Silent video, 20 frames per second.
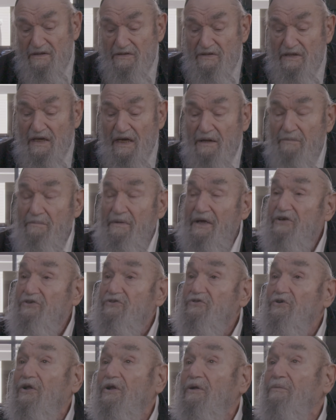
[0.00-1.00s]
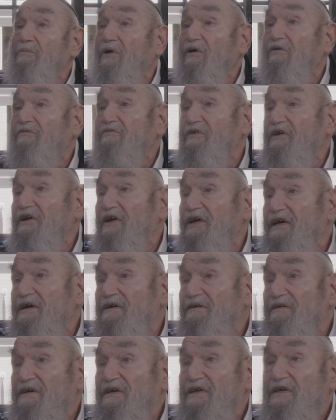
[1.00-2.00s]
he's got to make Sholem over
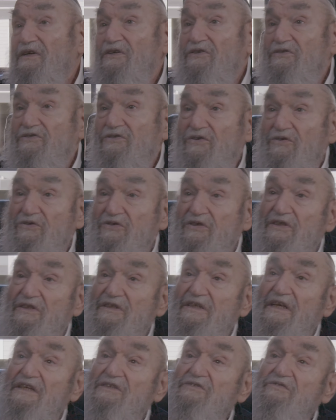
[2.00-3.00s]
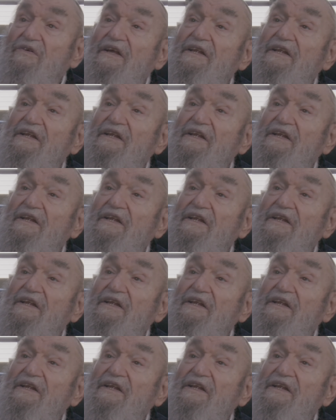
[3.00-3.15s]
here. So she says